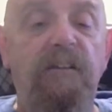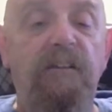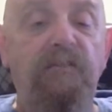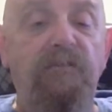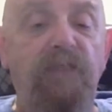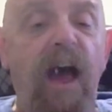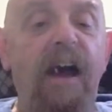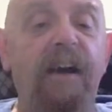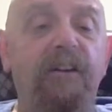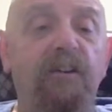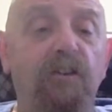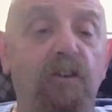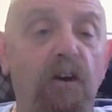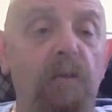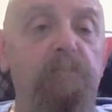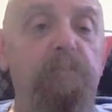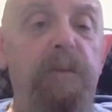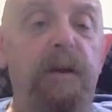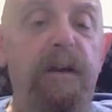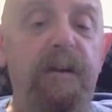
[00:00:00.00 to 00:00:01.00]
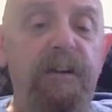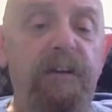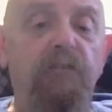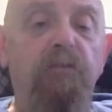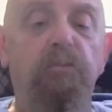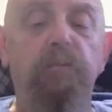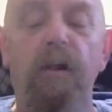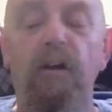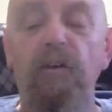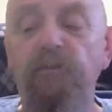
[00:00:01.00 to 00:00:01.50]
That could be an
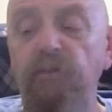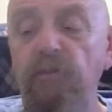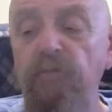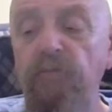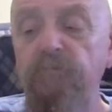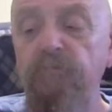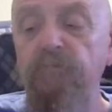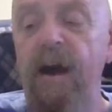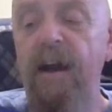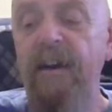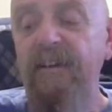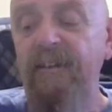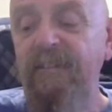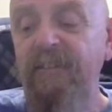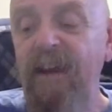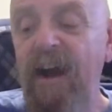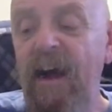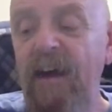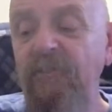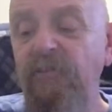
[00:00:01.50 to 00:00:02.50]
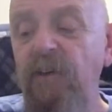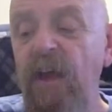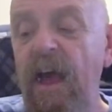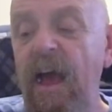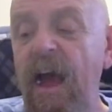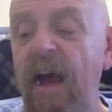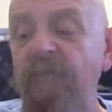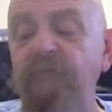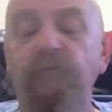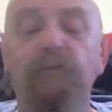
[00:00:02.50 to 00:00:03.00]
explosive product,
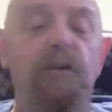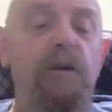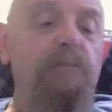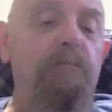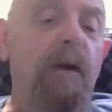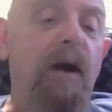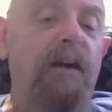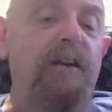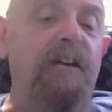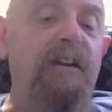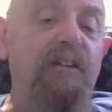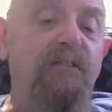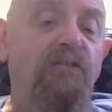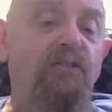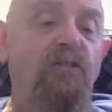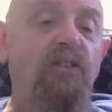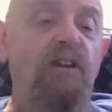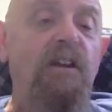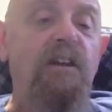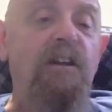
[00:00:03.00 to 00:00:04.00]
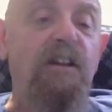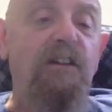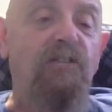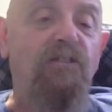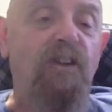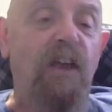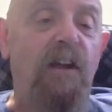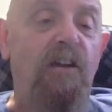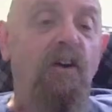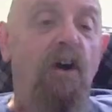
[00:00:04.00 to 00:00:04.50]
guys. Everybody that's seen
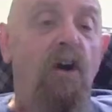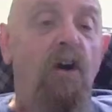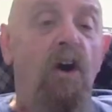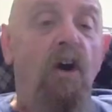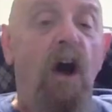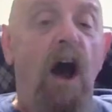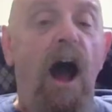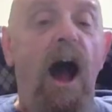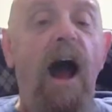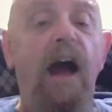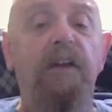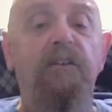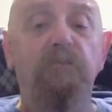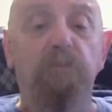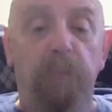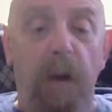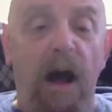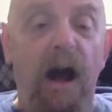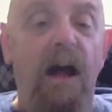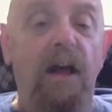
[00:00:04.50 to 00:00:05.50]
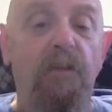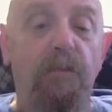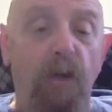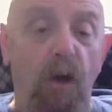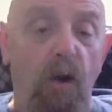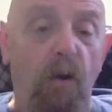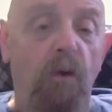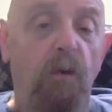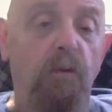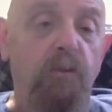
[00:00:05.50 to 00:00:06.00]
it said, "I'd buy
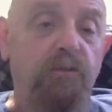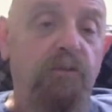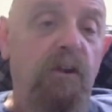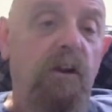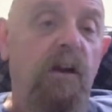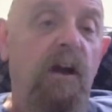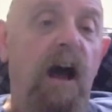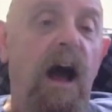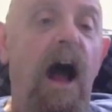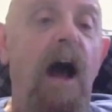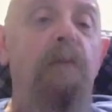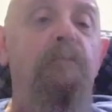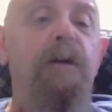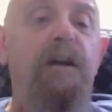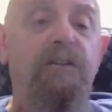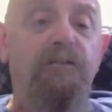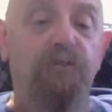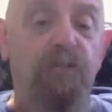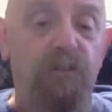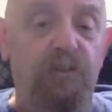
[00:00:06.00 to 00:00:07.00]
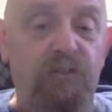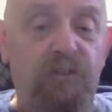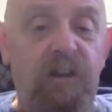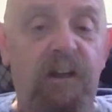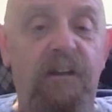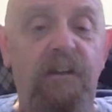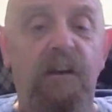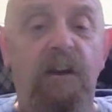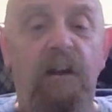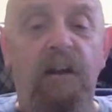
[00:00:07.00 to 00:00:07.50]
those. I'm
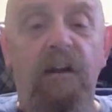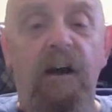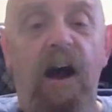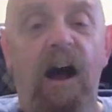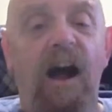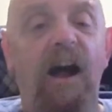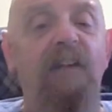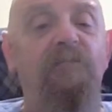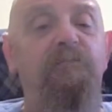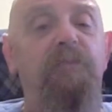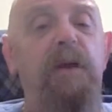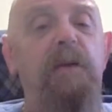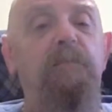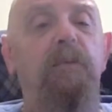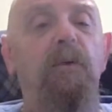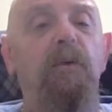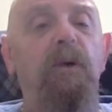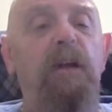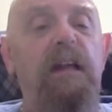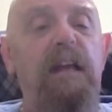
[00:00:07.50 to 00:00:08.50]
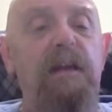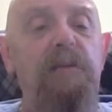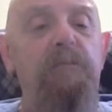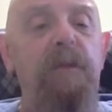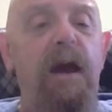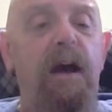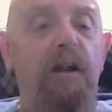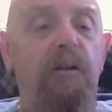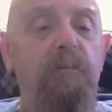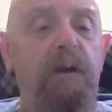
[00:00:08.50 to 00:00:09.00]
interested." I have people
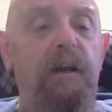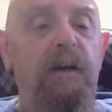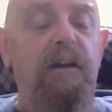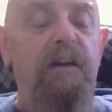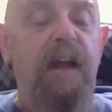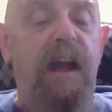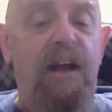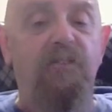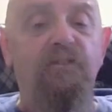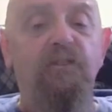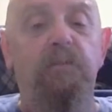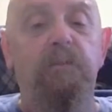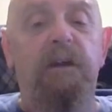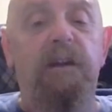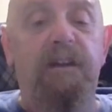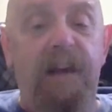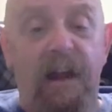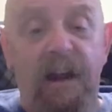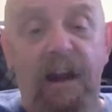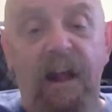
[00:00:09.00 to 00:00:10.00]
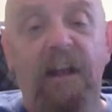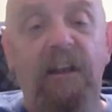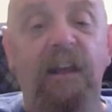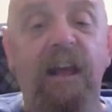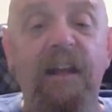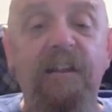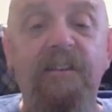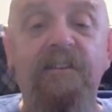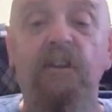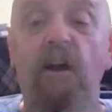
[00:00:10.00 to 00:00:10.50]
email me and ask me, "Can I
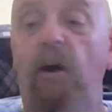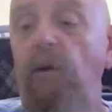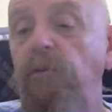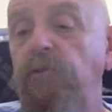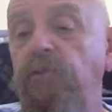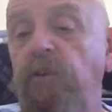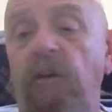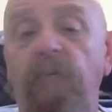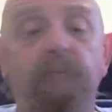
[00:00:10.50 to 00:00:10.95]
get those?"